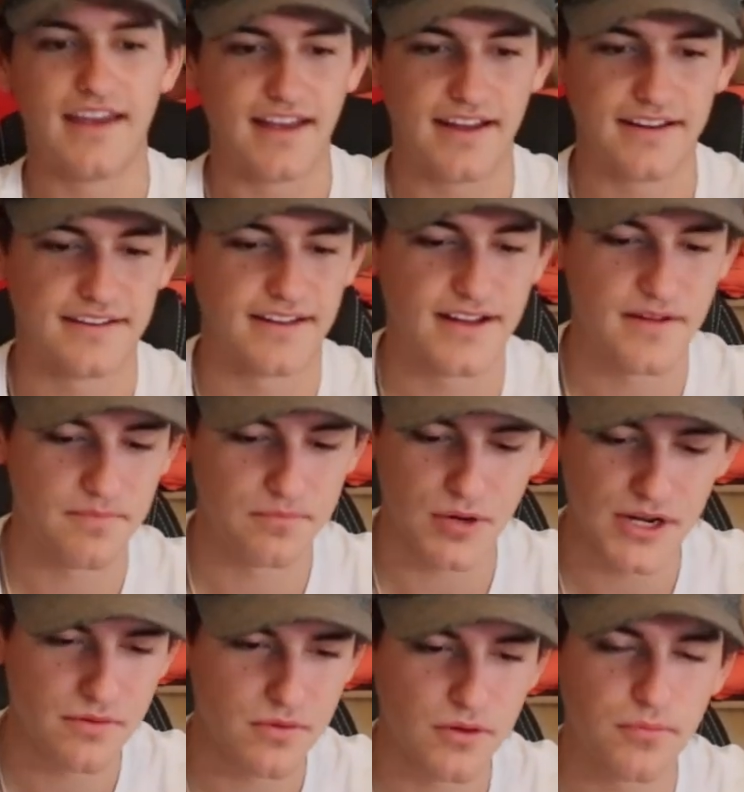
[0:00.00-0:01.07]
And
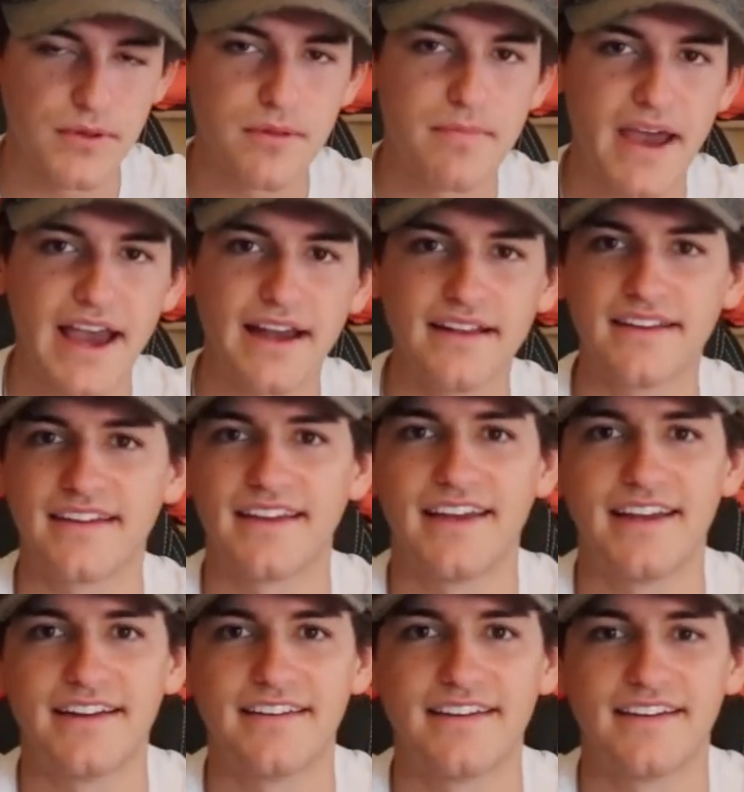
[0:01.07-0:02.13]
Brady will be back,
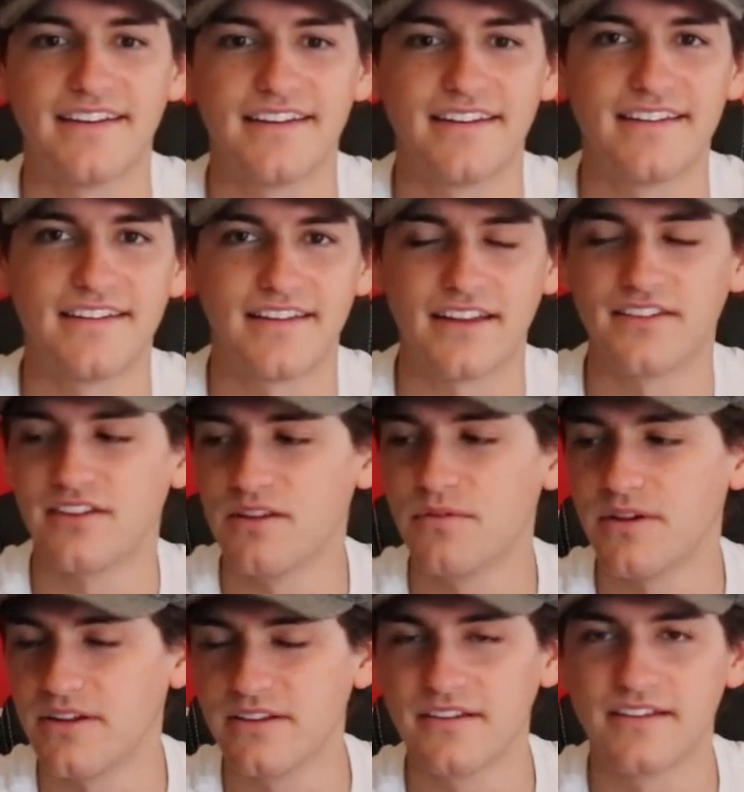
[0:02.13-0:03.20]
and yes, he
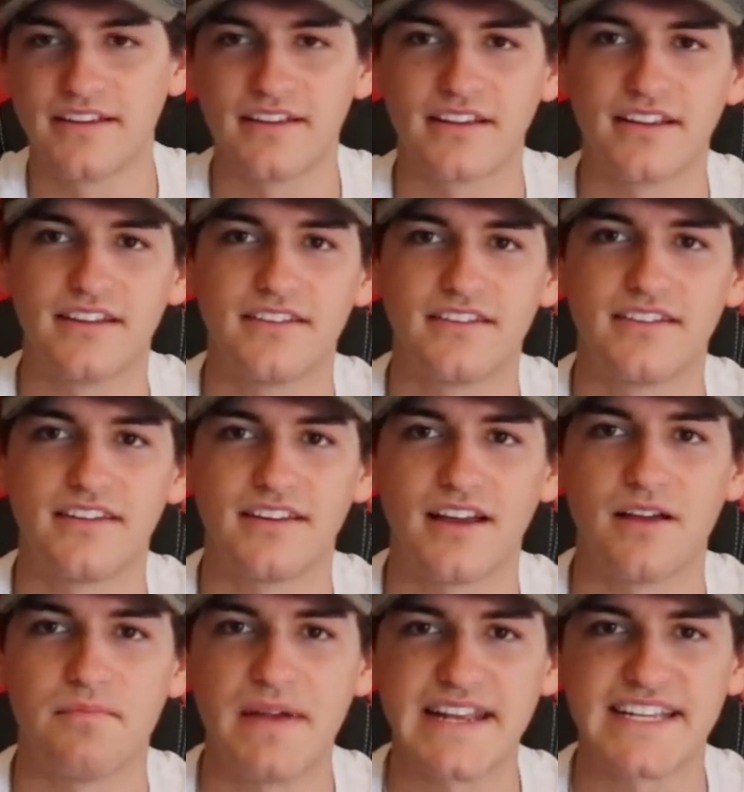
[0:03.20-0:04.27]
will, because
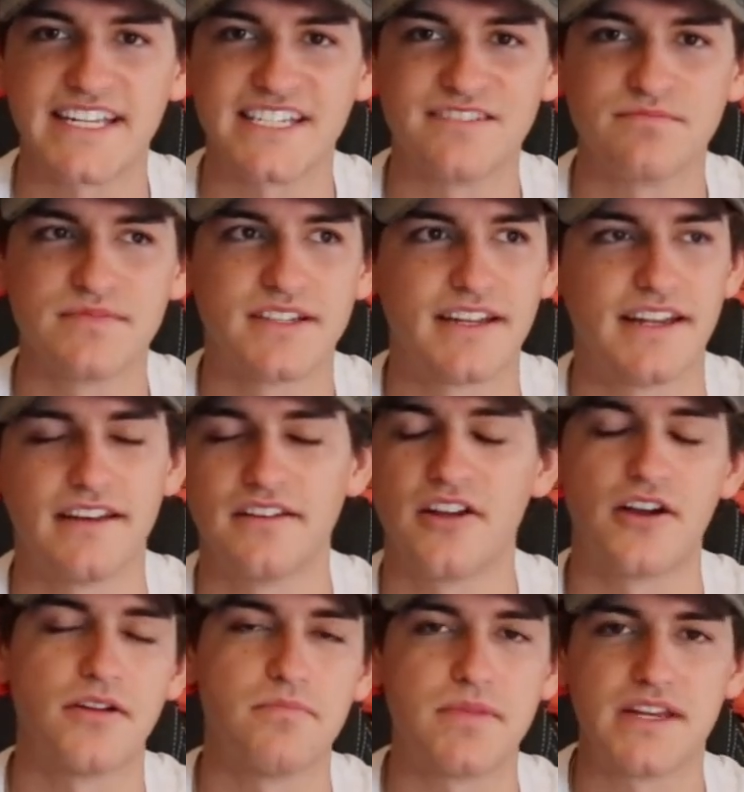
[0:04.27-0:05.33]
I'm making him. And
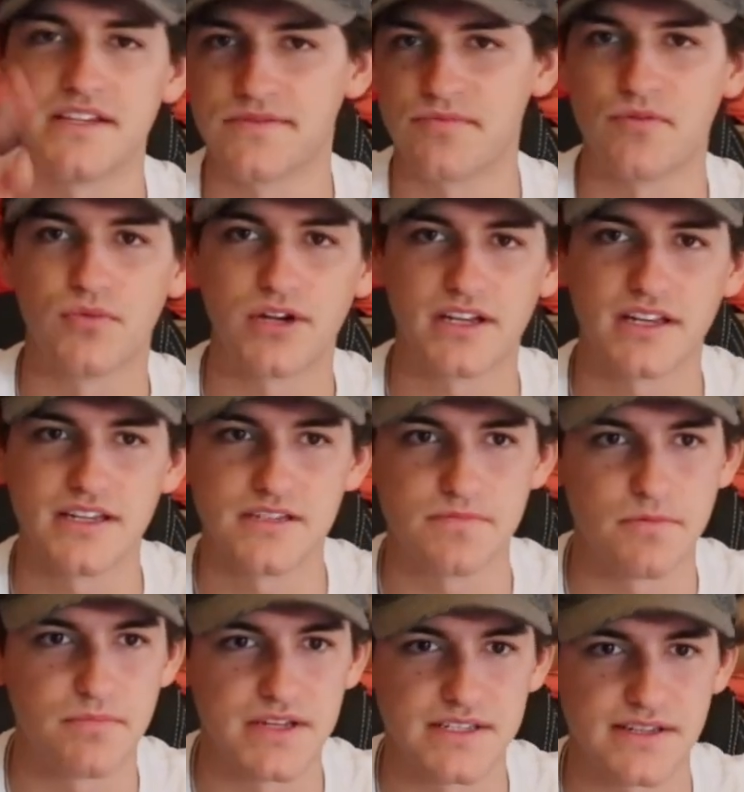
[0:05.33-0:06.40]
no, but he's been working. He's
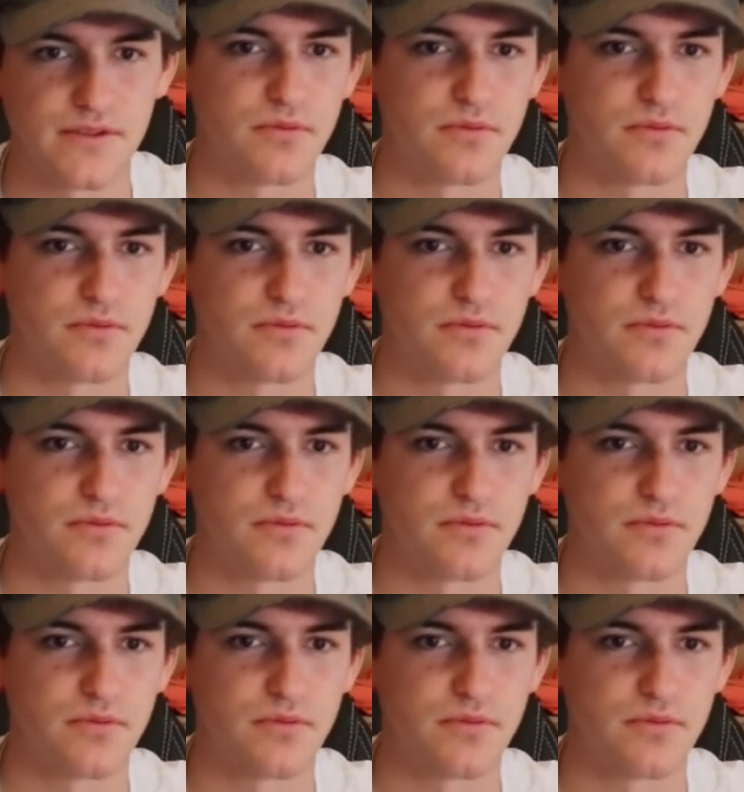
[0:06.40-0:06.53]
been busy.